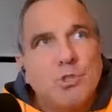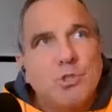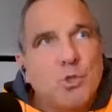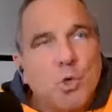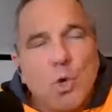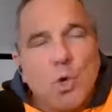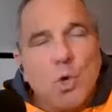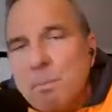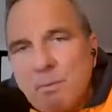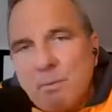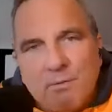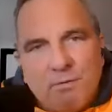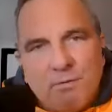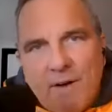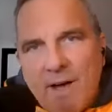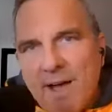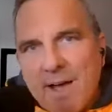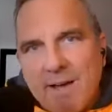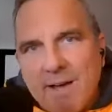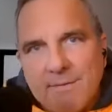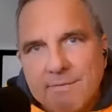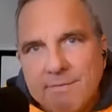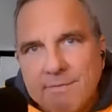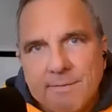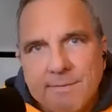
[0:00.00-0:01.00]
group of
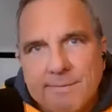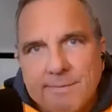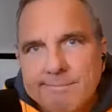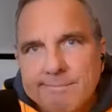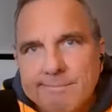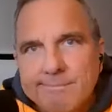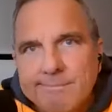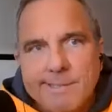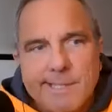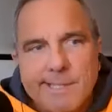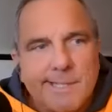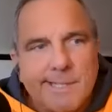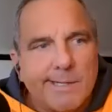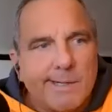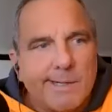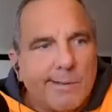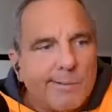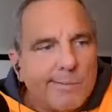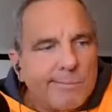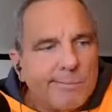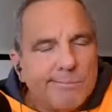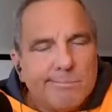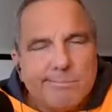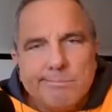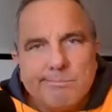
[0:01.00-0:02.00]
5,
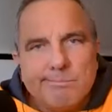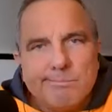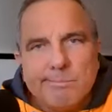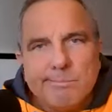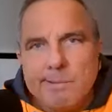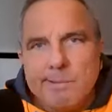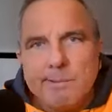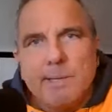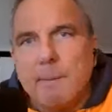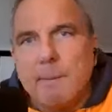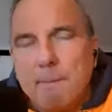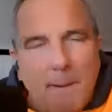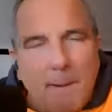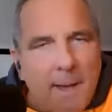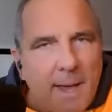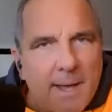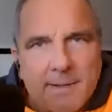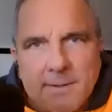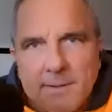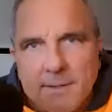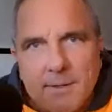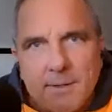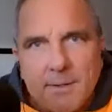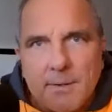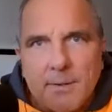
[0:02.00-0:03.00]

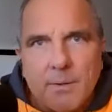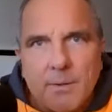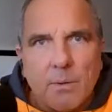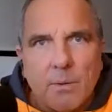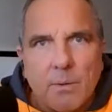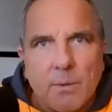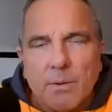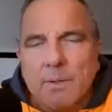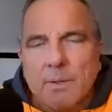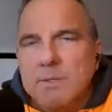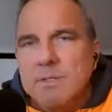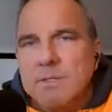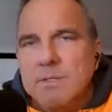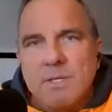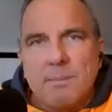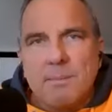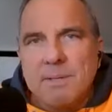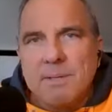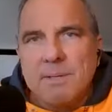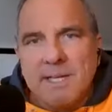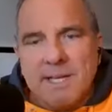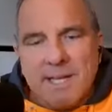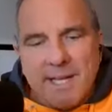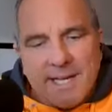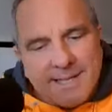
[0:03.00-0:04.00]
competitor or
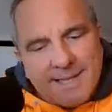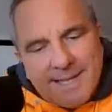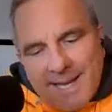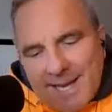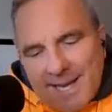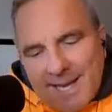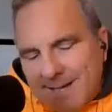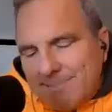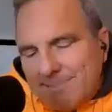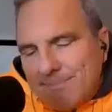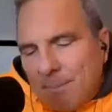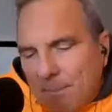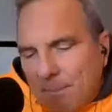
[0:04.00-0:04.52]
somebody like that?